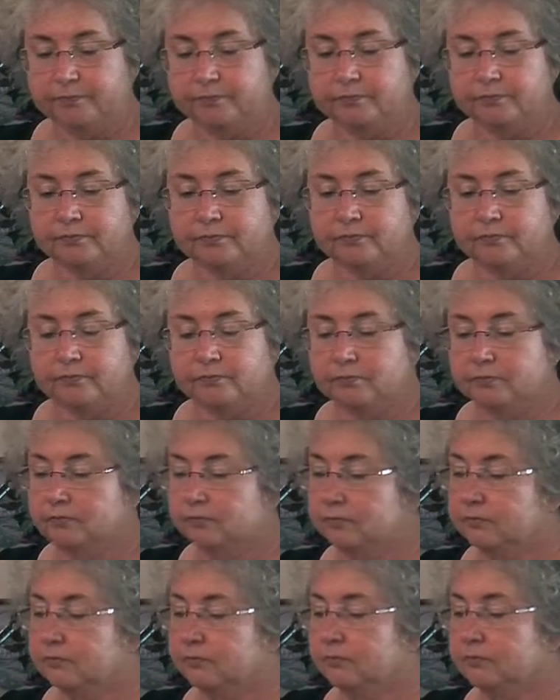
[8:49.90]

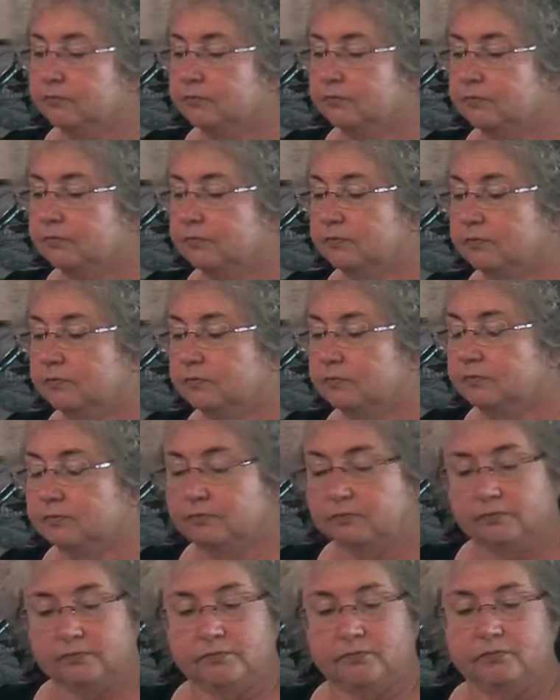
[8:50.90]

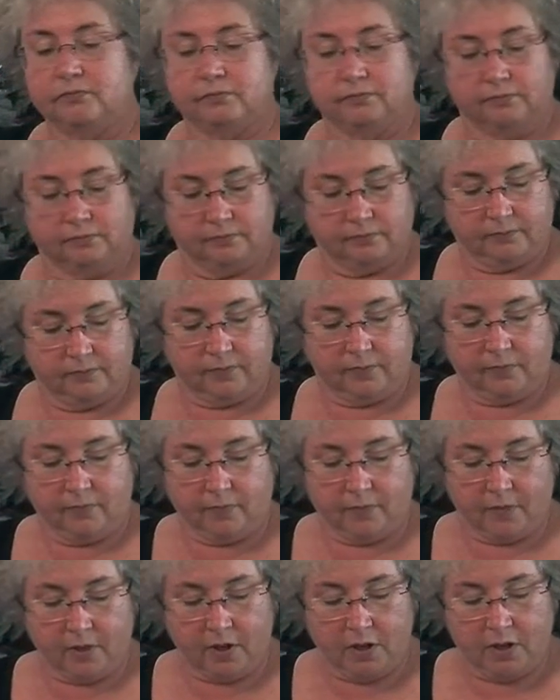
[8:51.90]

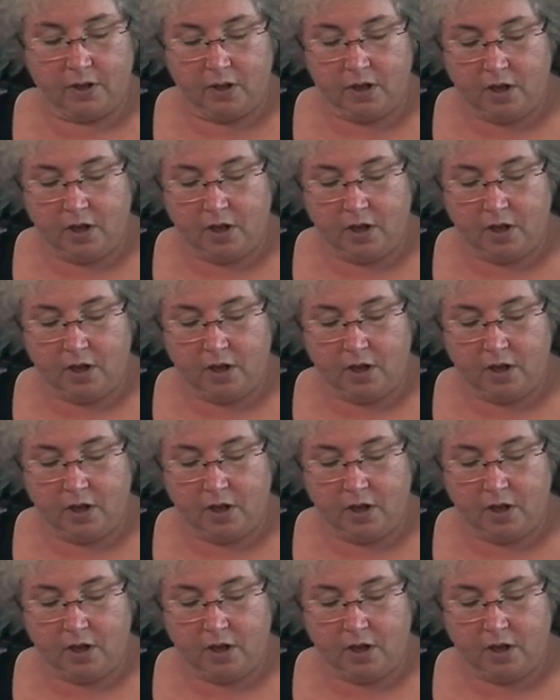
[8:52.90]
(silence)